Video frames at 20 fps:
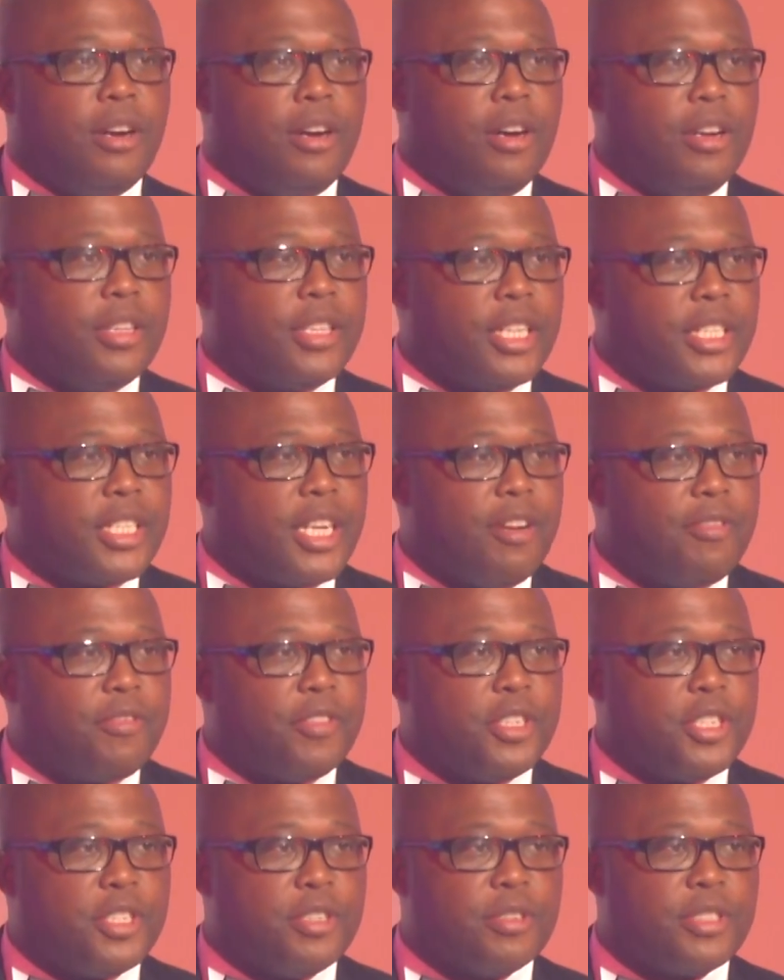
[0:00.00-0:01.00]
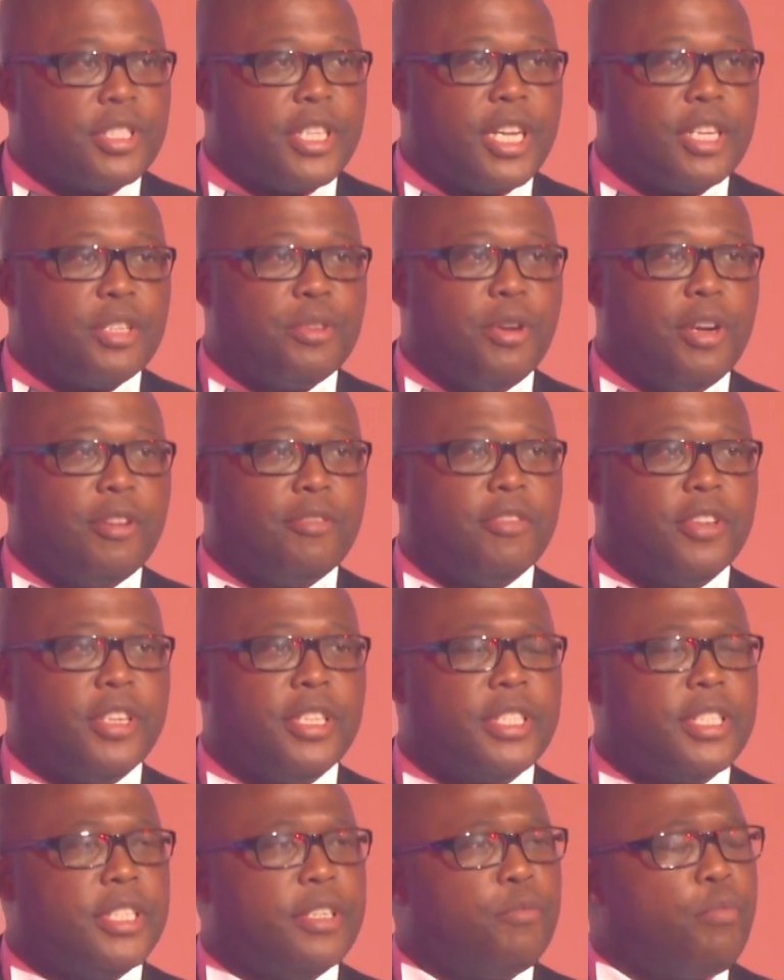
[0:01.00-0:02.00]
all the tough issues that we are
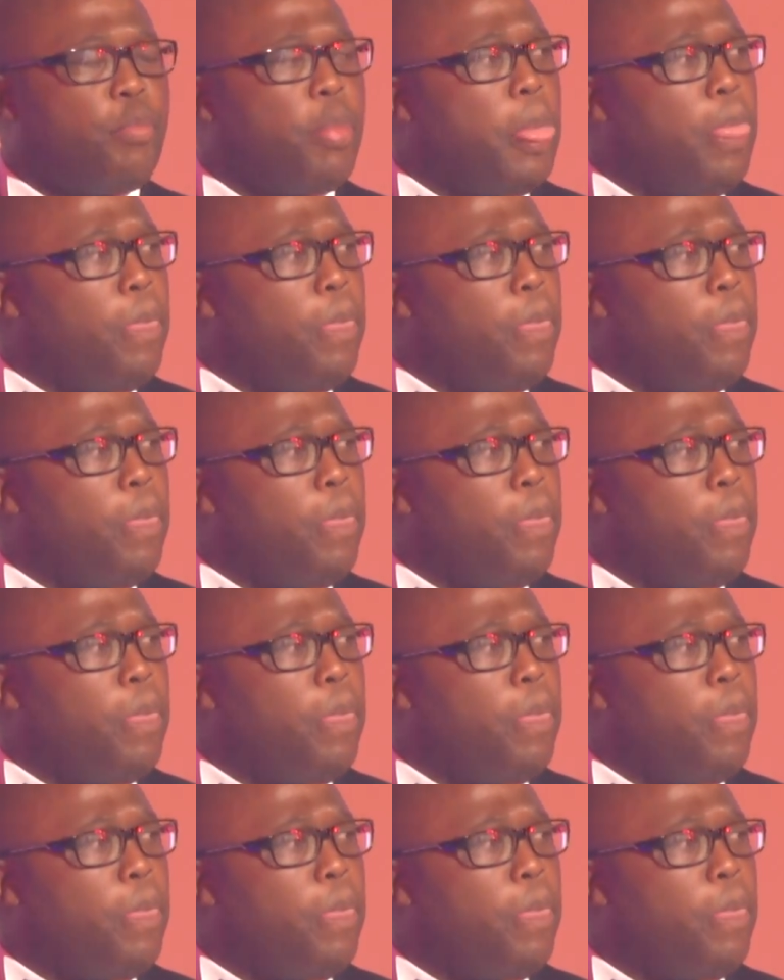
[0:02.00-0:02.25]
facing.